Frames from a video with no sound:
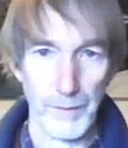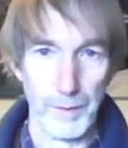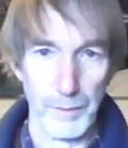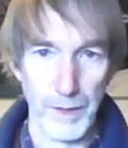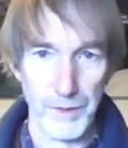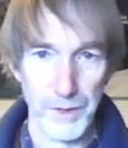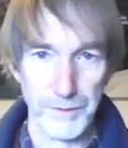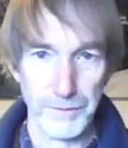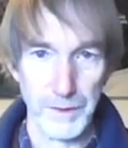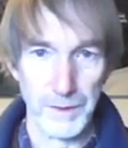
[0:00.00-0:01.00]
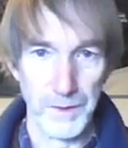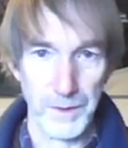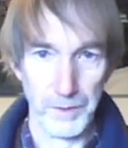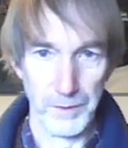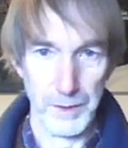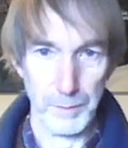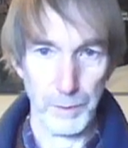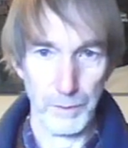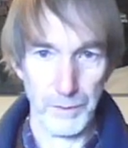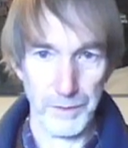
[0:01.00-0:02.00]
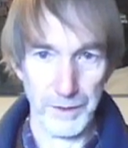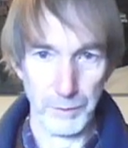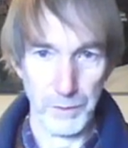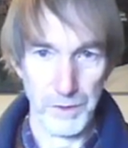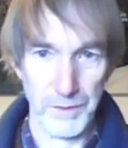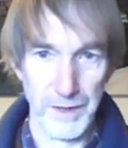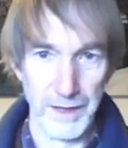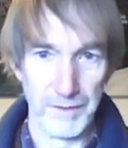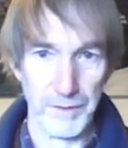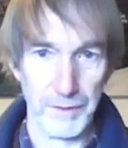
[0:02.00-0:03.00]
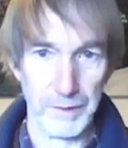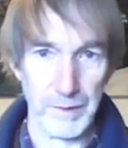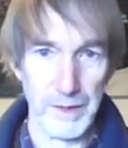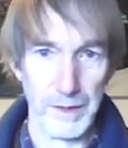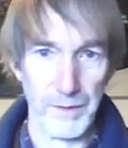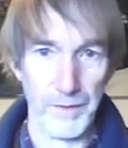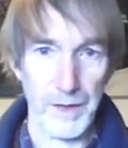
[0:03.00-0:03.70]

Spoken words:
and just focus in on the important thing, which is the active ingredient,